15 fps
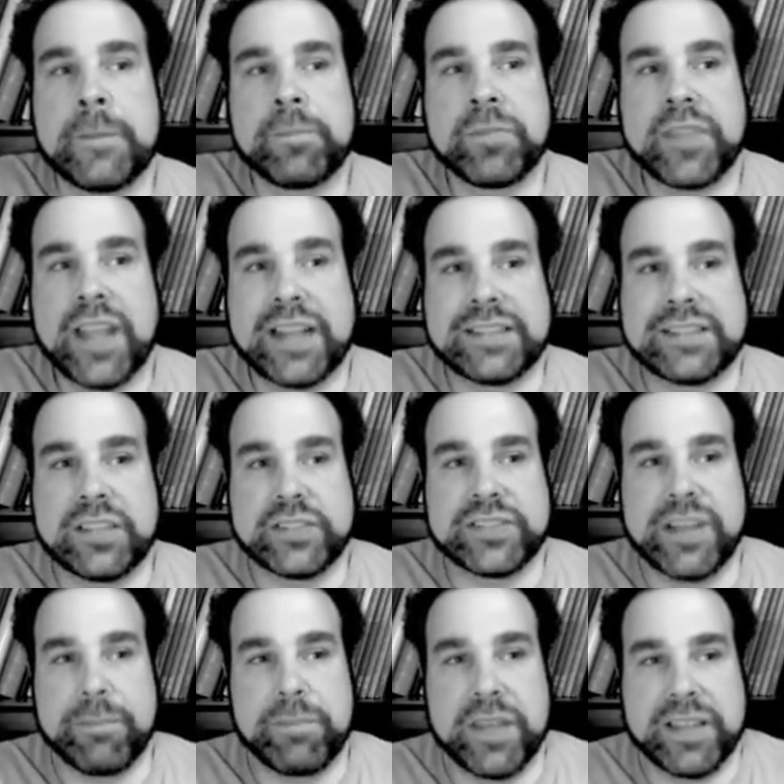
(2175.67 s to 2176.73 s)
It's still
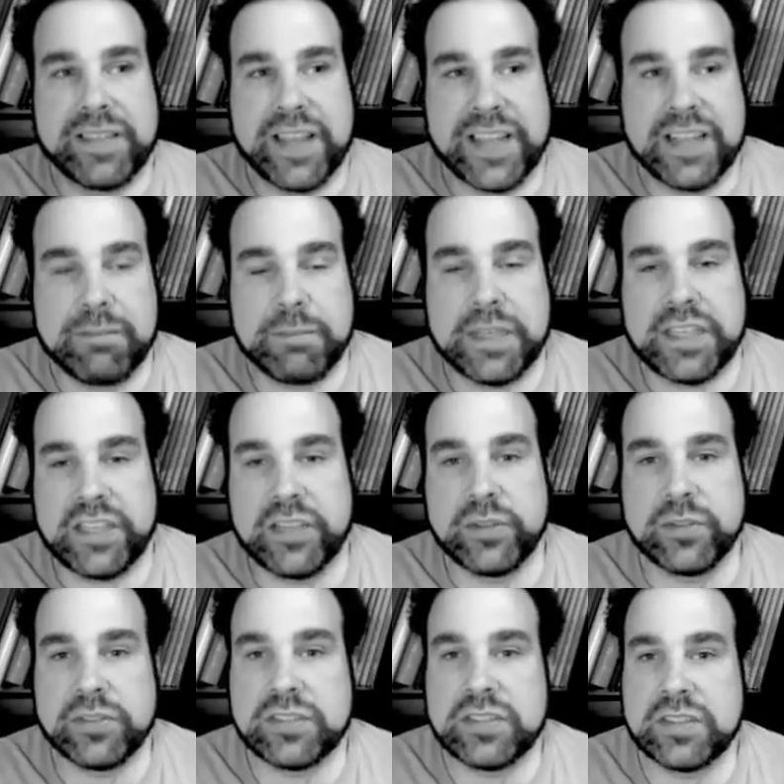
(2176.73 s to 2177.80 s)
something that can be
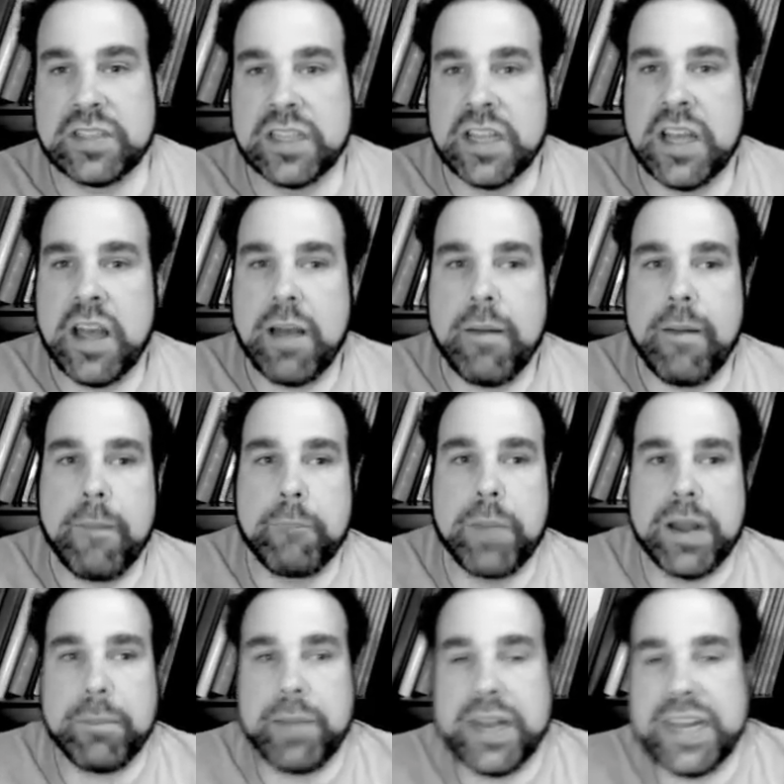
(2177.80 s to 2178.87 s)
used,
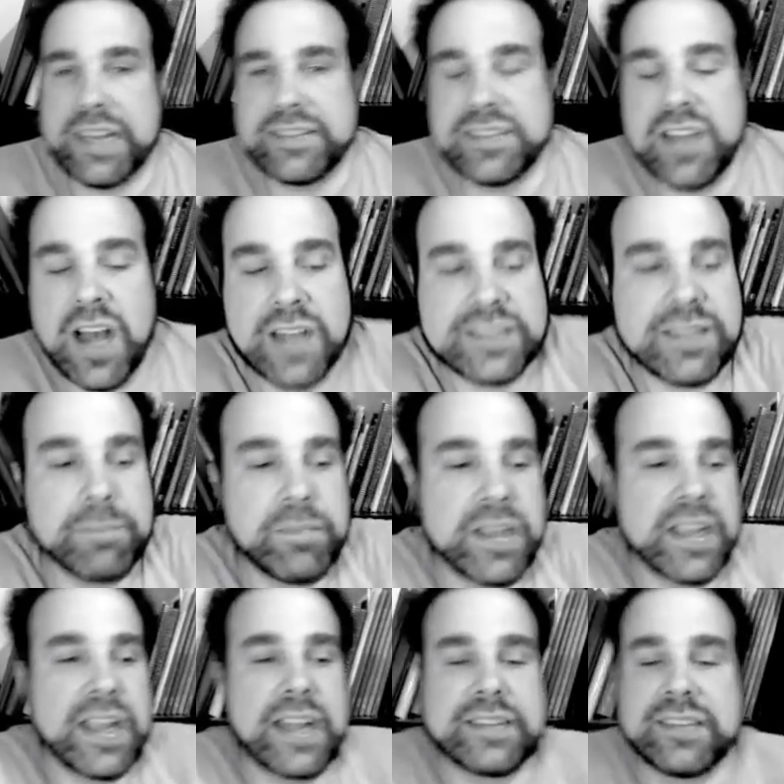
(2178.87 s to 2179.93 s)
but but it's not something.
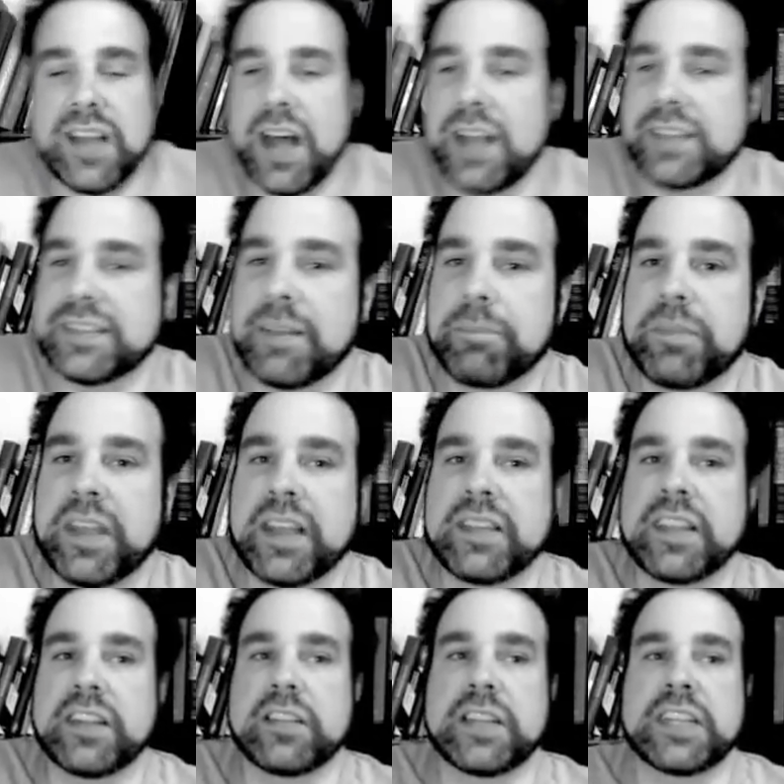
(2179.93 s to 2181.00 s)
It's not something
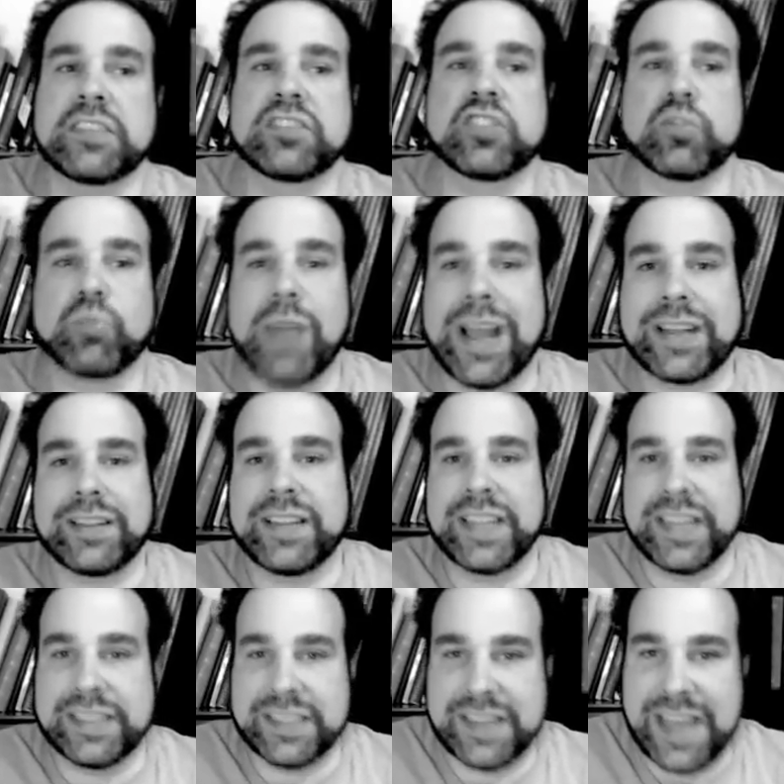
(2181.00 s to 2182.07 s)
that leads directly
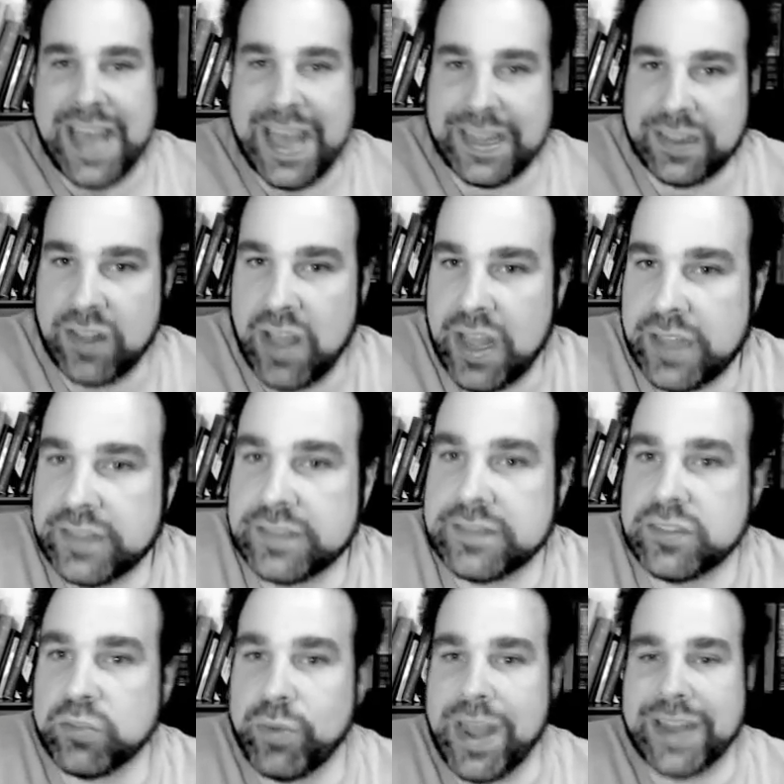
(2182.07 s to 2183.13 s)
into the headlines
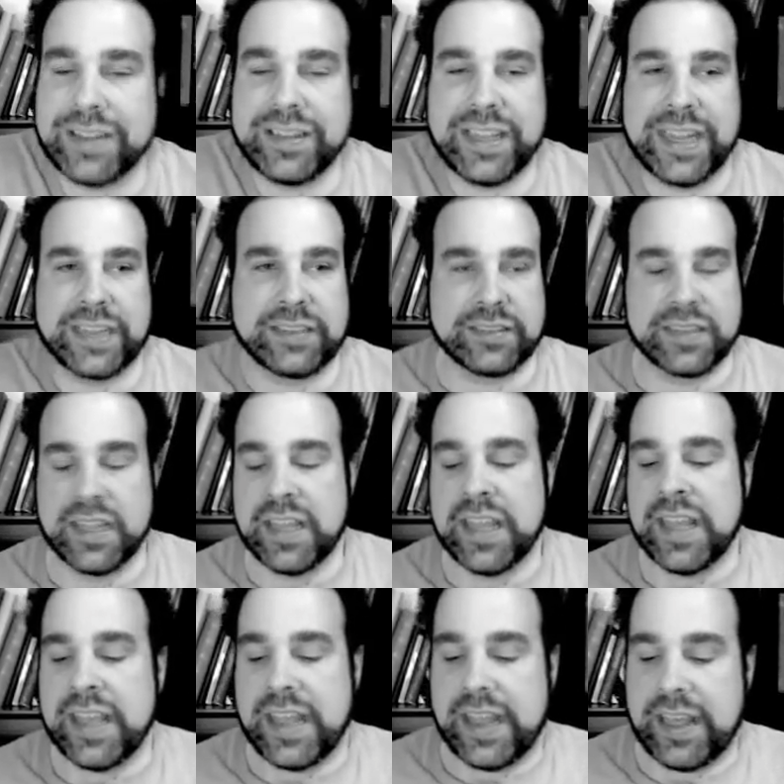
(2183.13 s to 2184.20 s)
directly, and
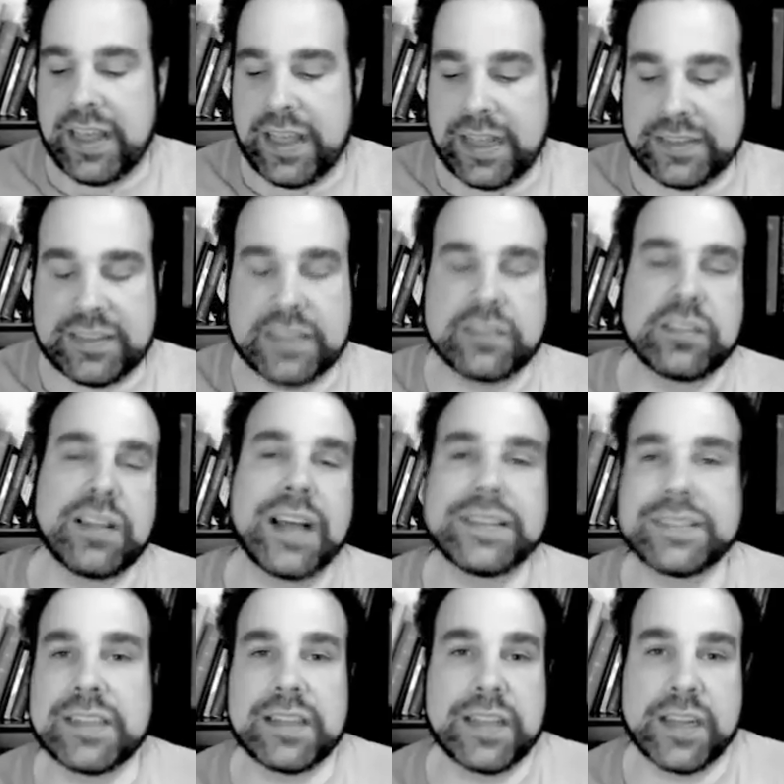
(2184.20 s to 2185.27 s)
it's it's less
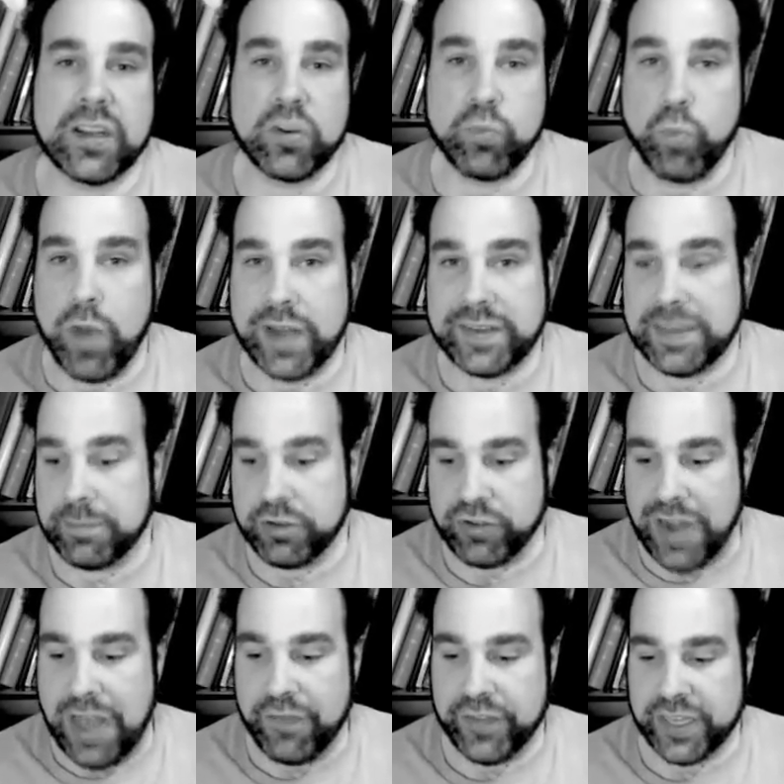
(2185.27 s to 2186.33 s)
clear what
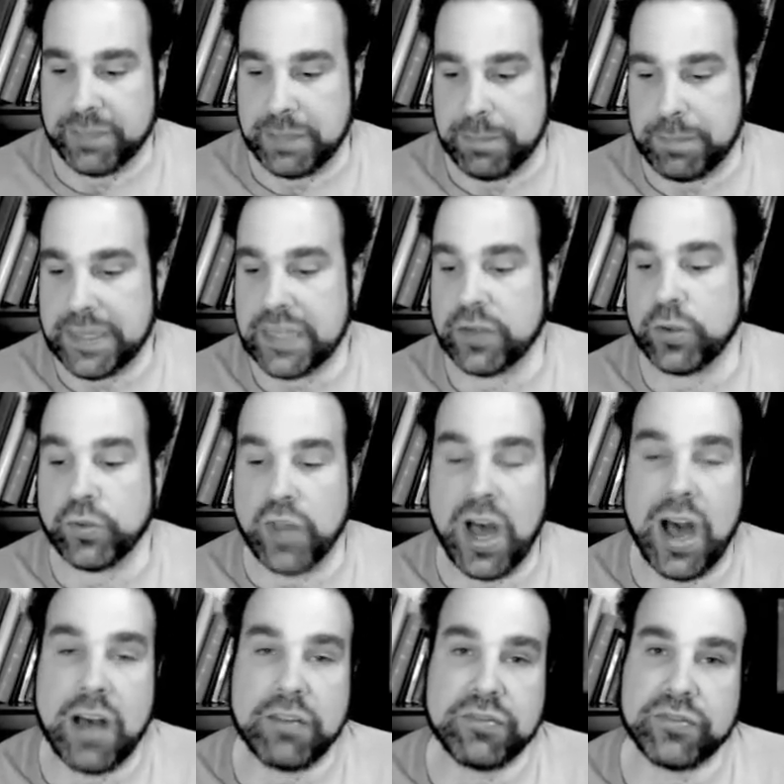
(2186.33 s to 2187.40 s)
demographic can be peeled
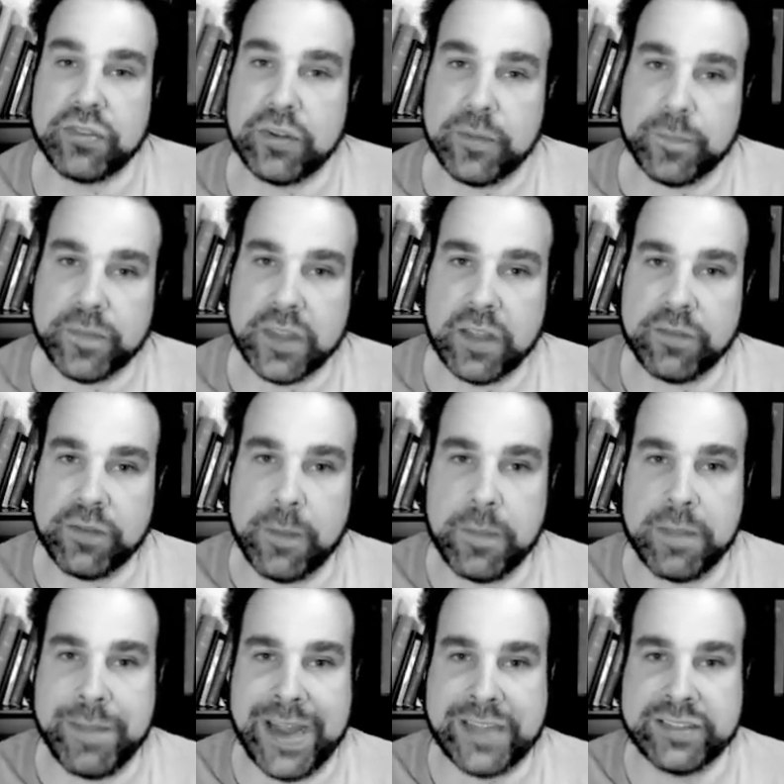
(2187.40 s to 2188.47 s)
off from the
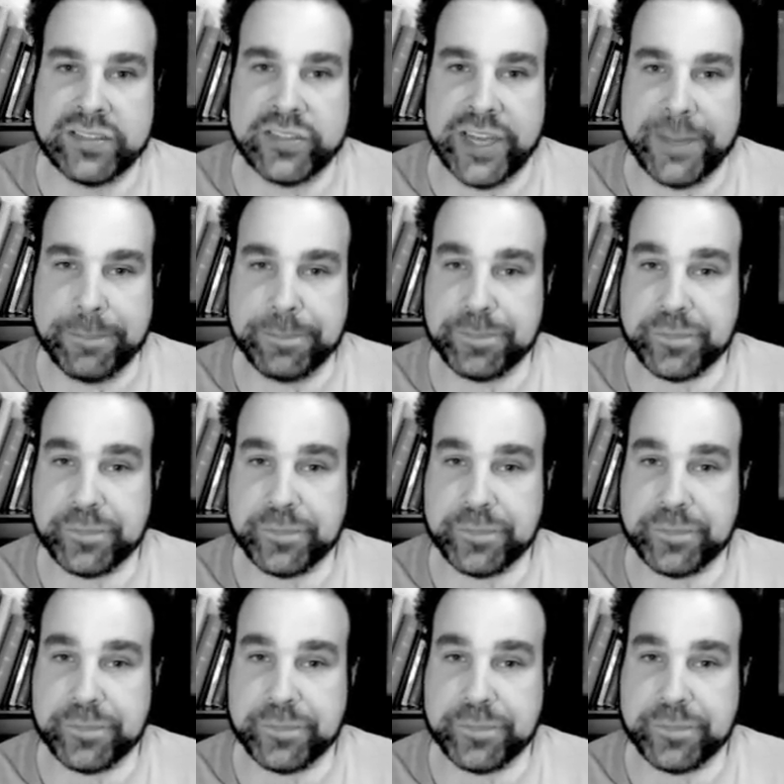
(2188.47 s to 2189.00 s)
mainstream.